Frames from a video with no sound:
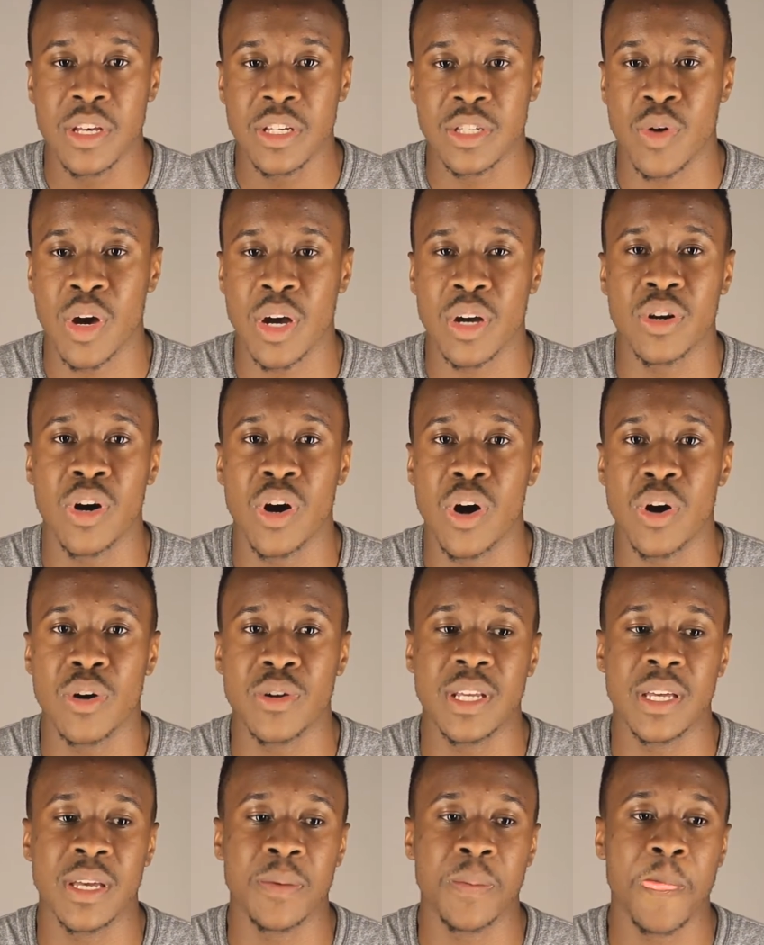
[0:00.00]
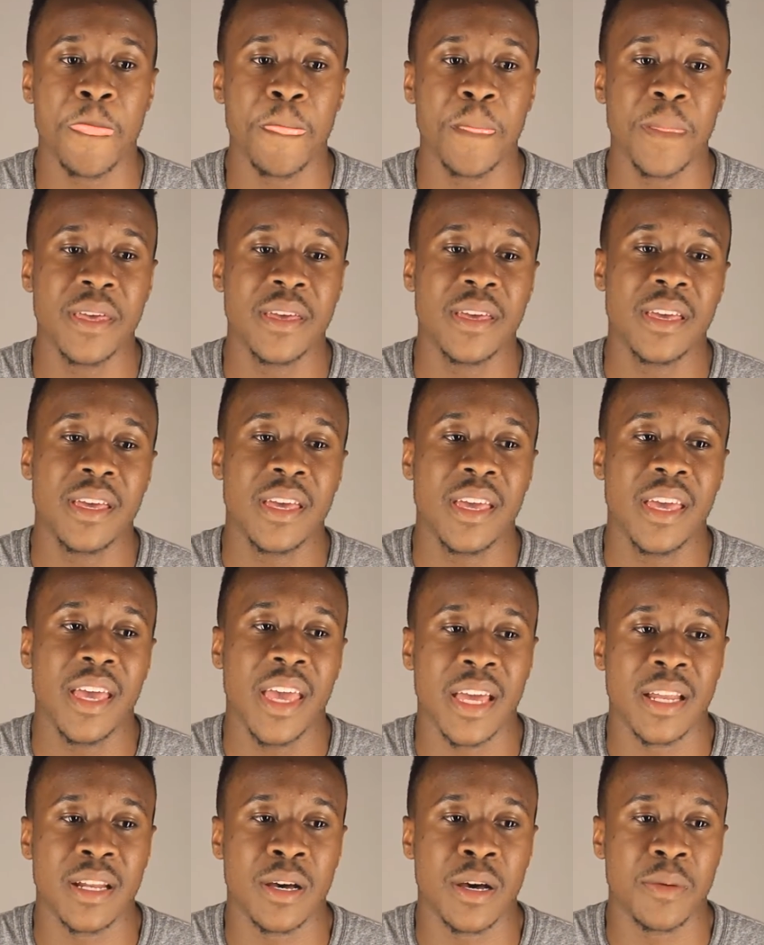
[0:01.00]
So I called him,
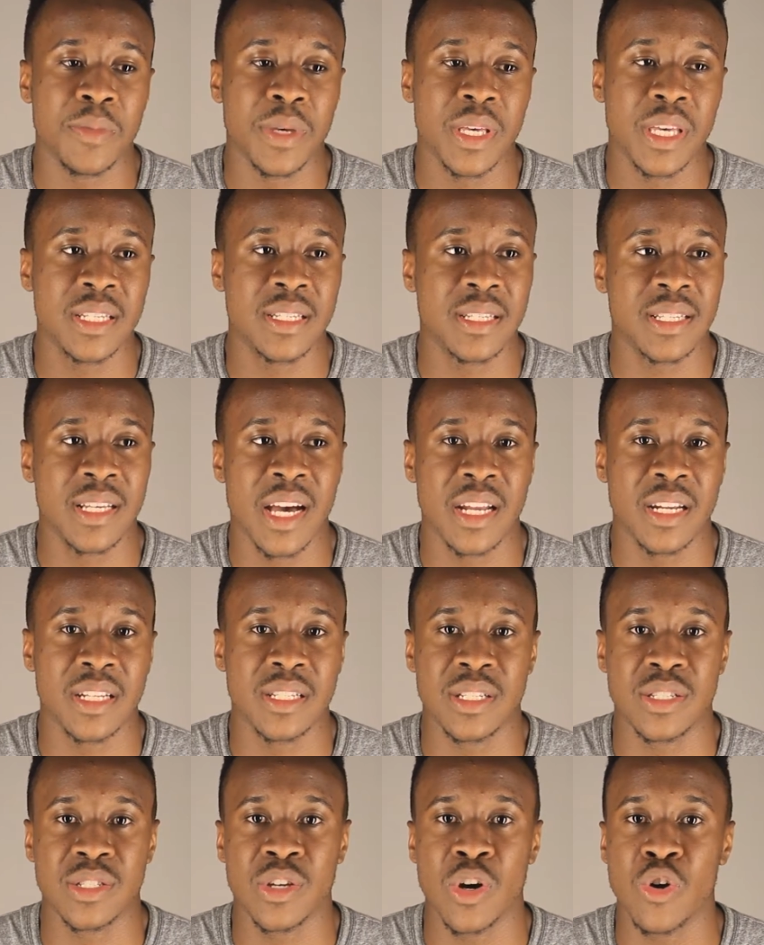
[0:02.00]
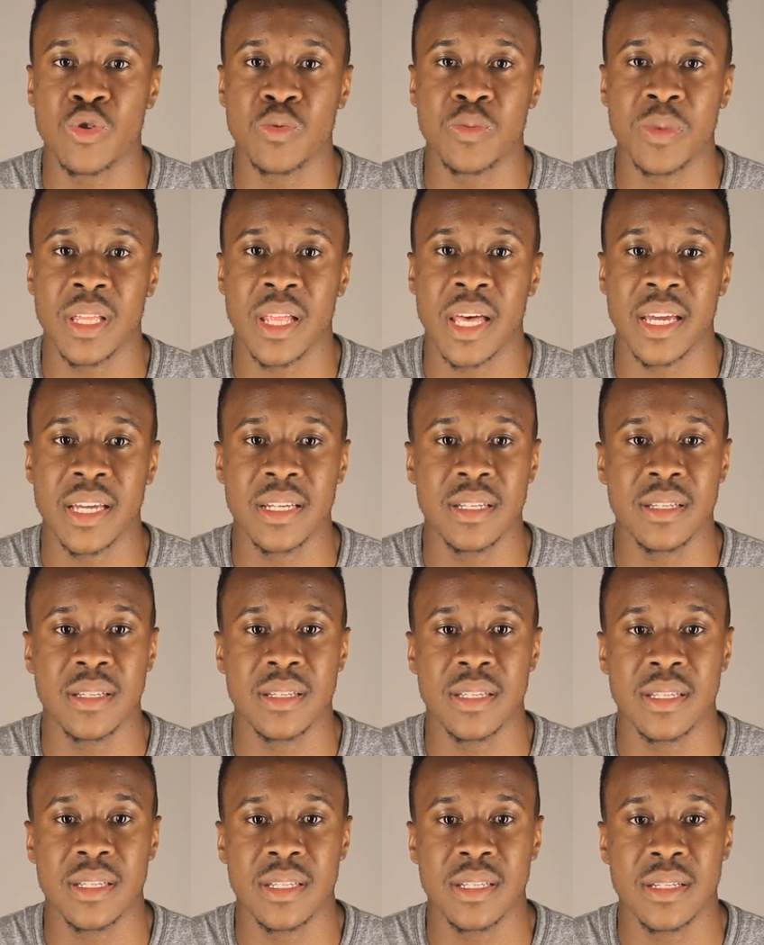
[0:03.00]
and he just kind of just told me like,
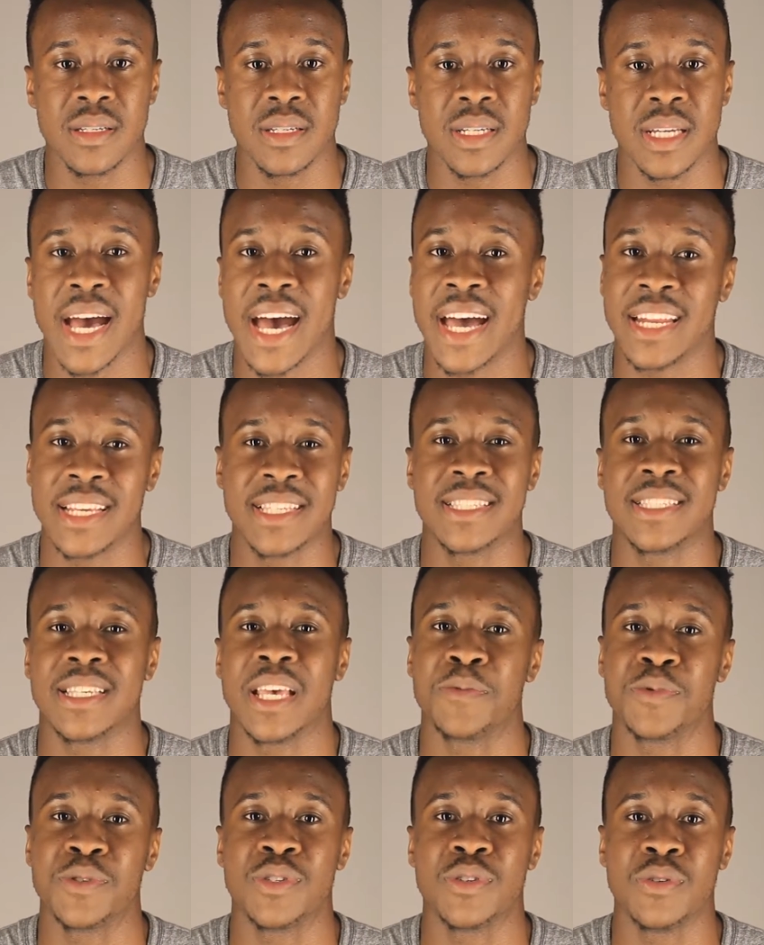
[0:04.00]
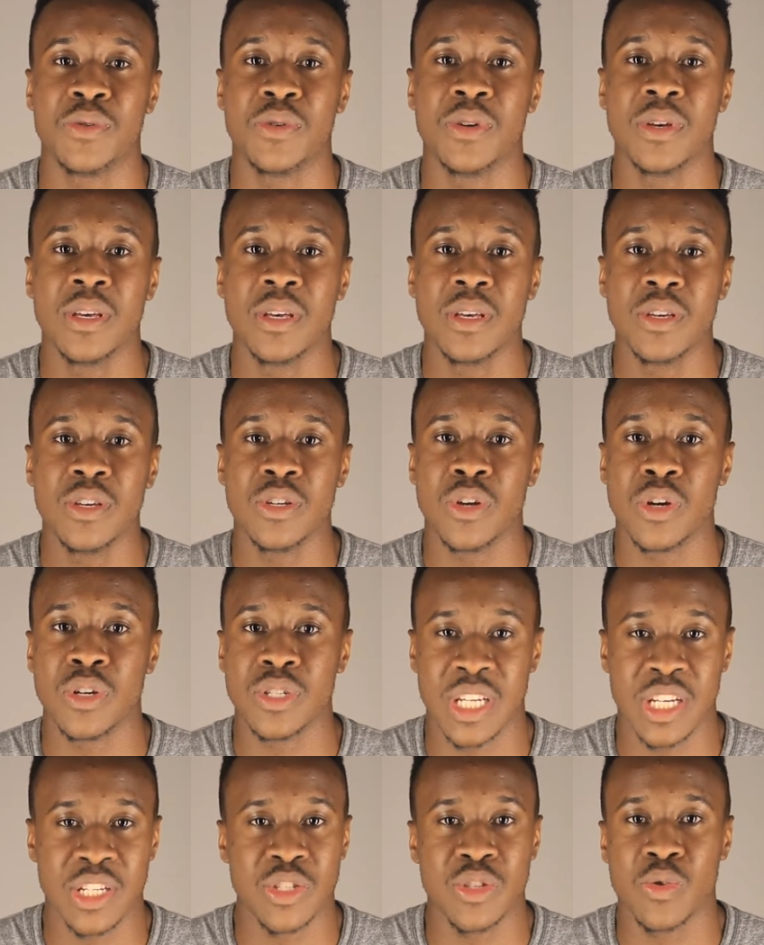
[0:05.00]
God accepts you,
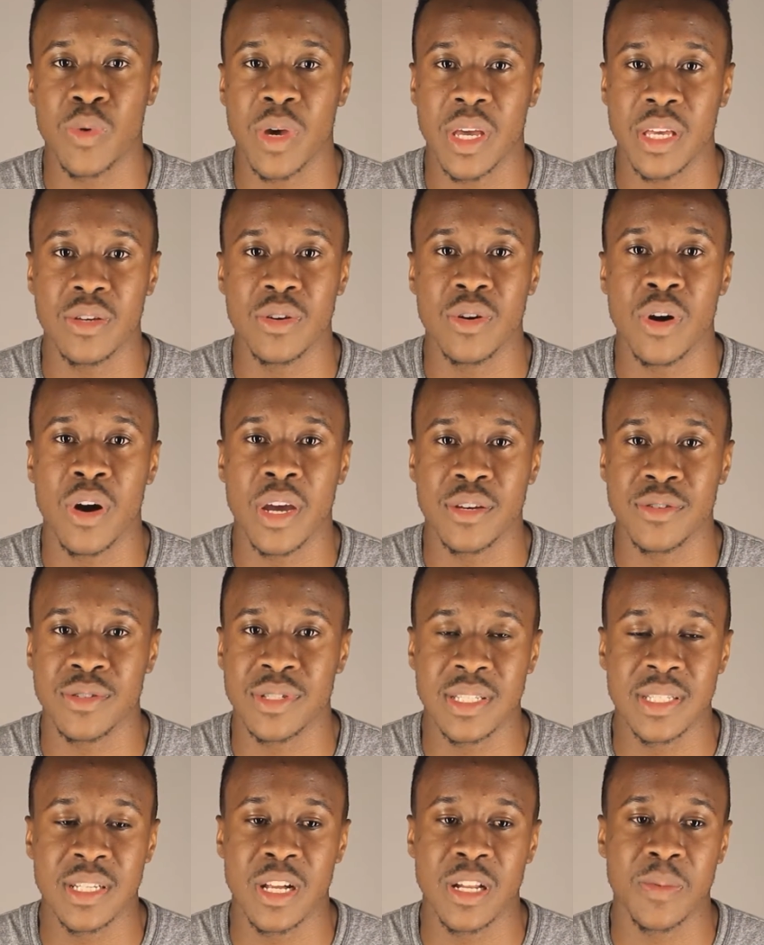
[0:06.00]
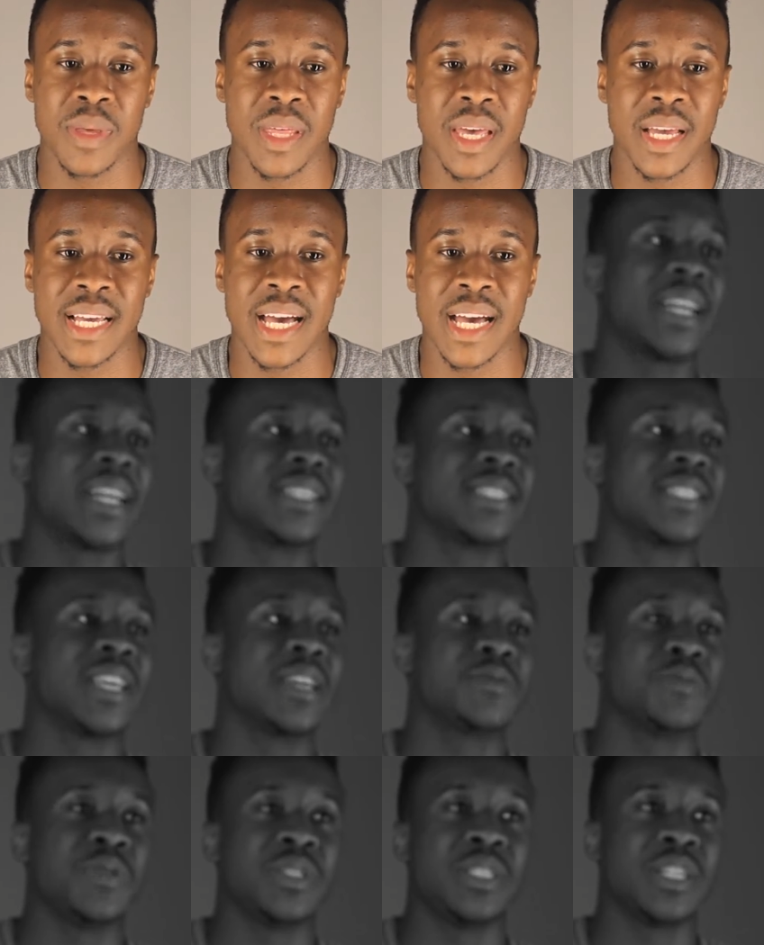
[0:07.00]
just the way you are. He was just telling me that
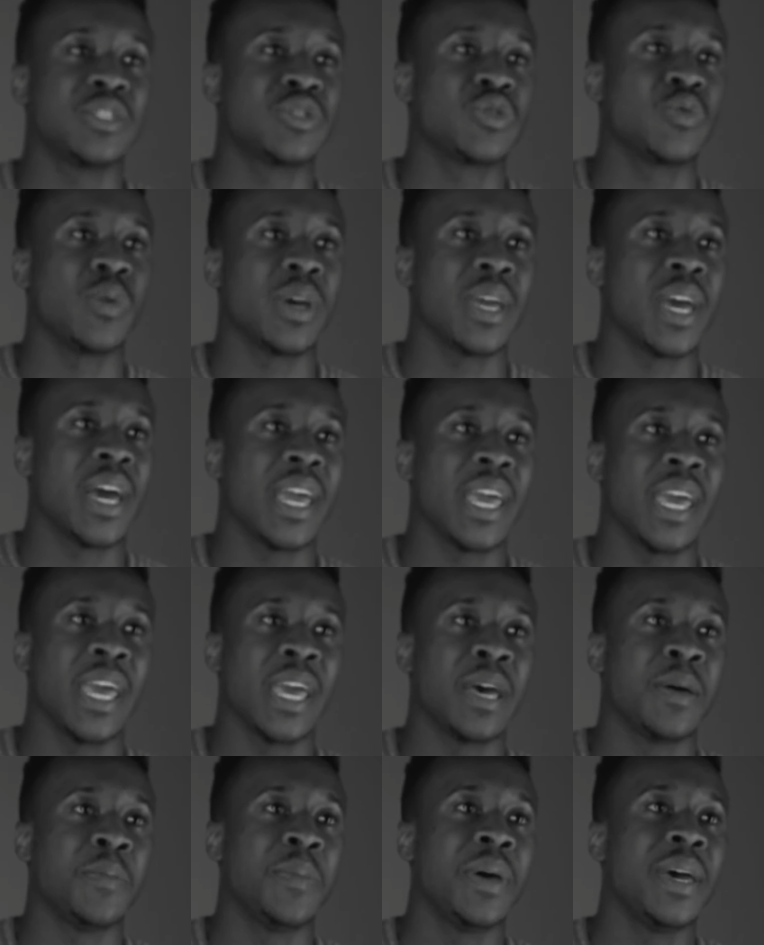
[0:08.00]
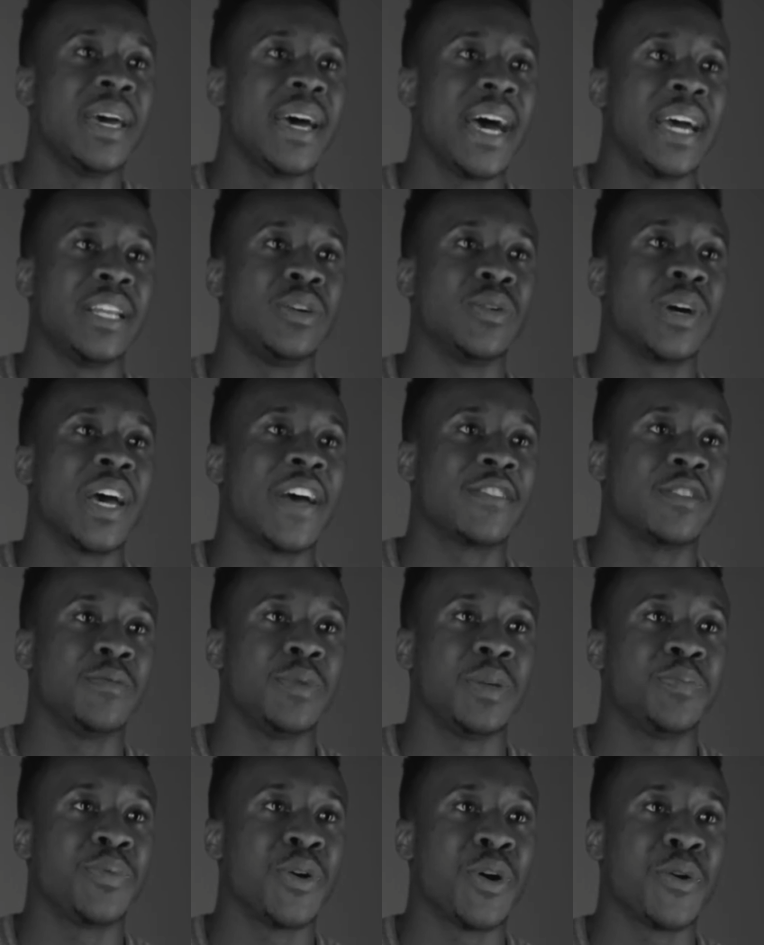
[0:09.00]
accepts me just the way I am. I don't have to
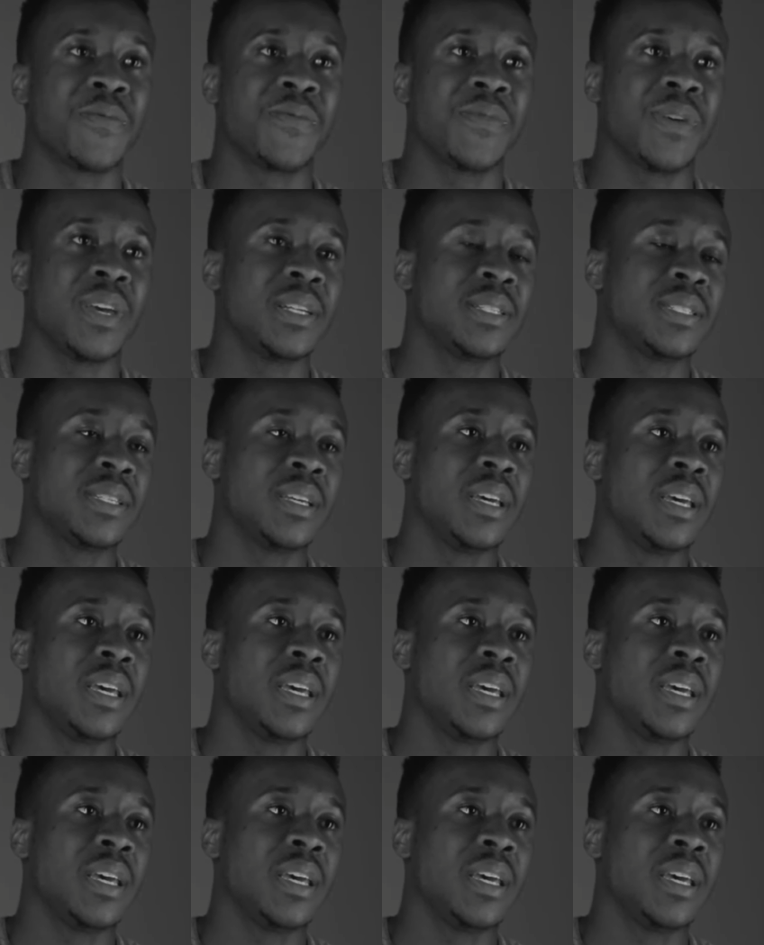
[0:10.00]
be perfect.